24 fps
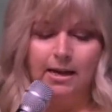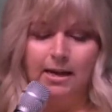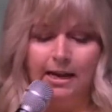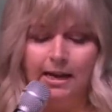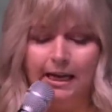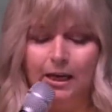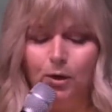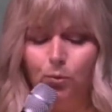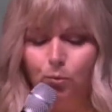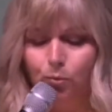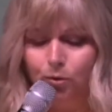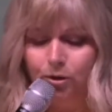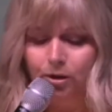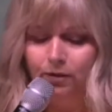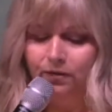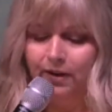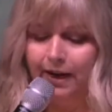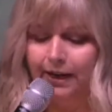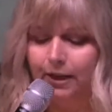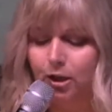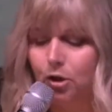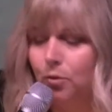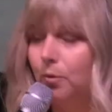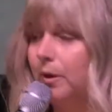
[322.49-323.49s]
He would have
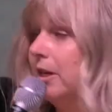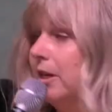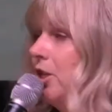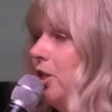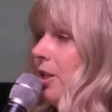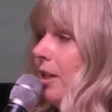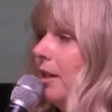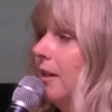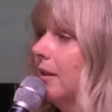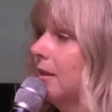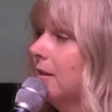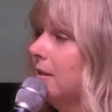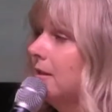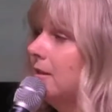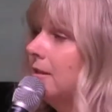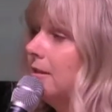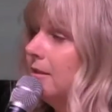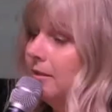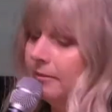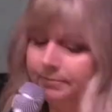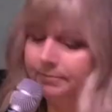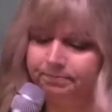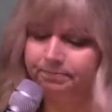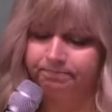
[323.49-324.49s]
had
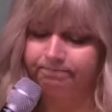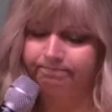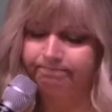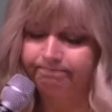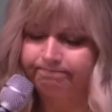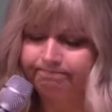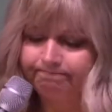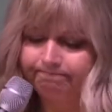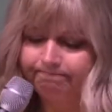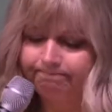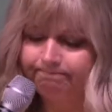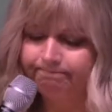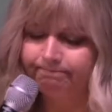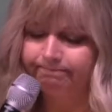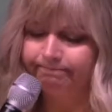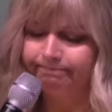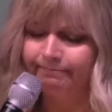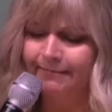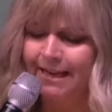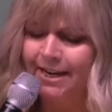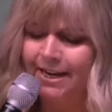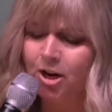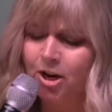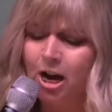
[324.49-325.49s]
questions.
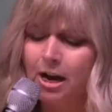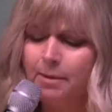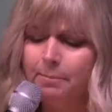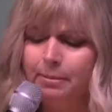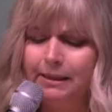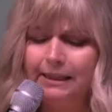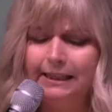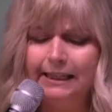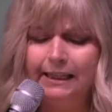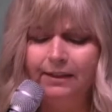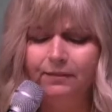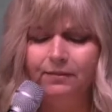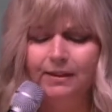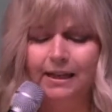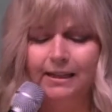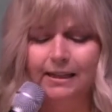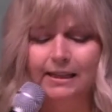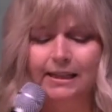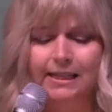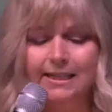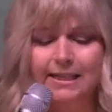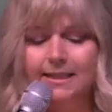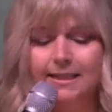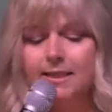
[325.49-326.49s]
And I believe
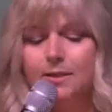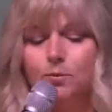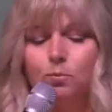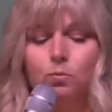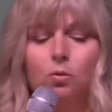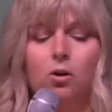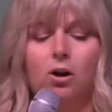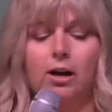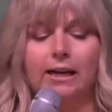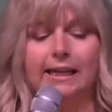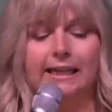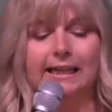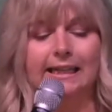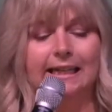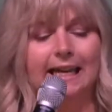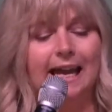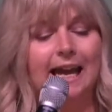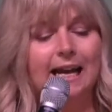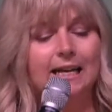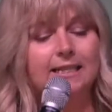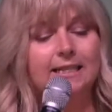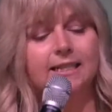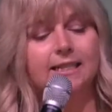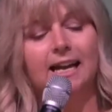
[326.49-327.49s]
that this is why he
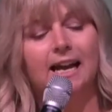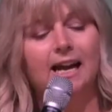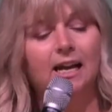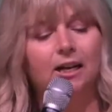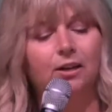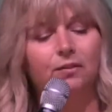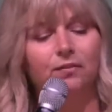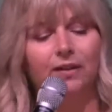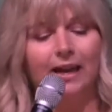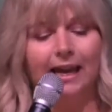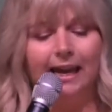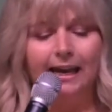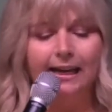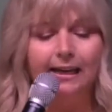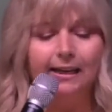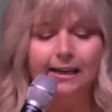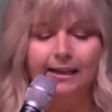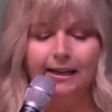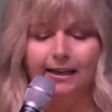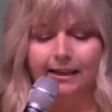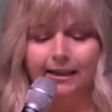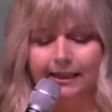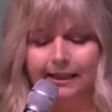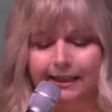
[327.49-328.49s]
acted out of
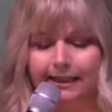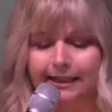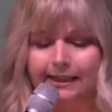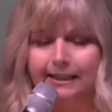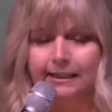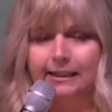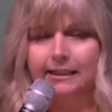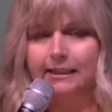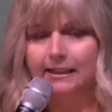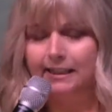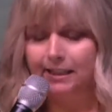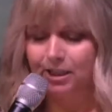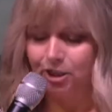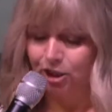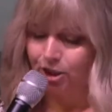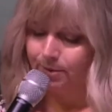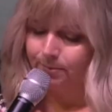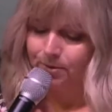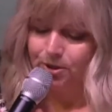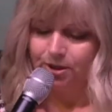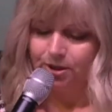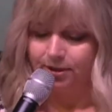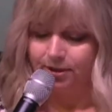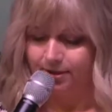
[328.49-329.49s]
anger in killing the
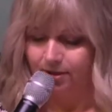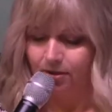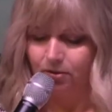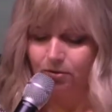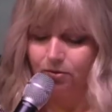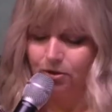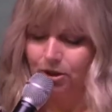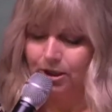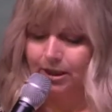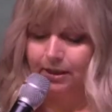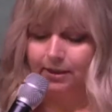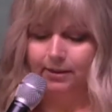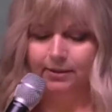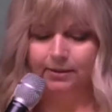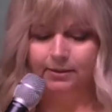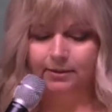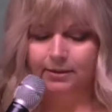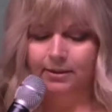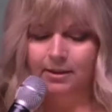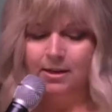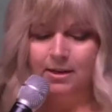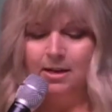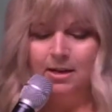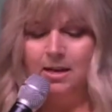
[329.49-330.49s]
Egyptian soldier.
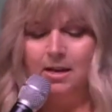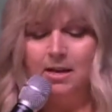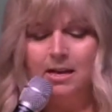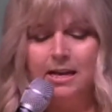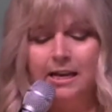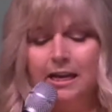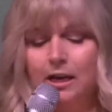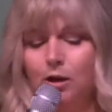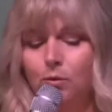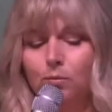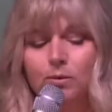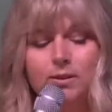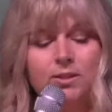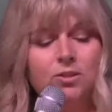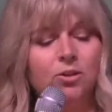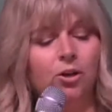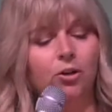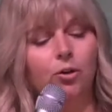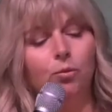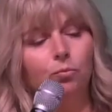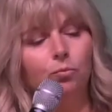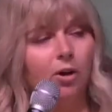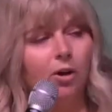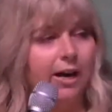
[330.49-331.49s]
It was not
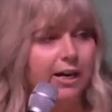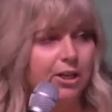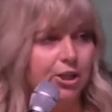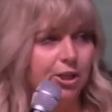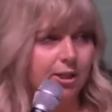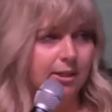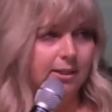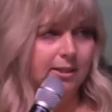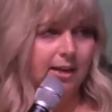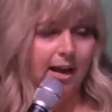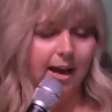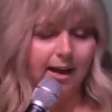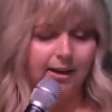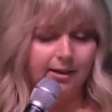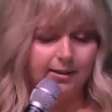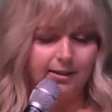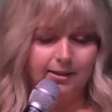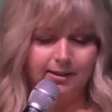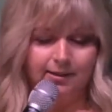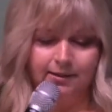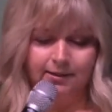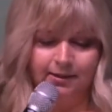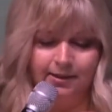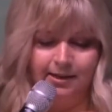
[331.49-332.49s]
a righteous
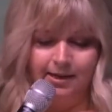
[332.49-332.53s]
act.